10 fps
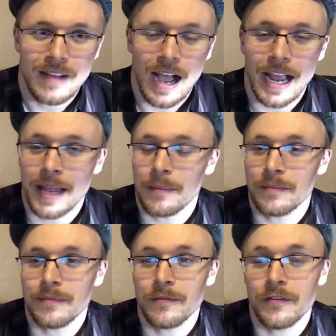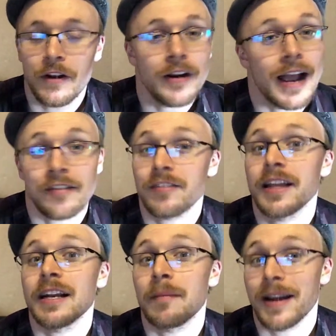I am very
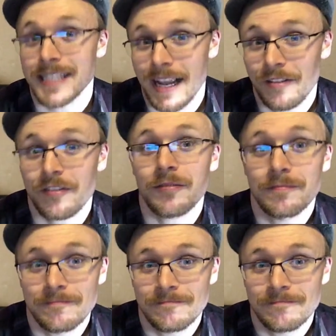isolated on my tastes,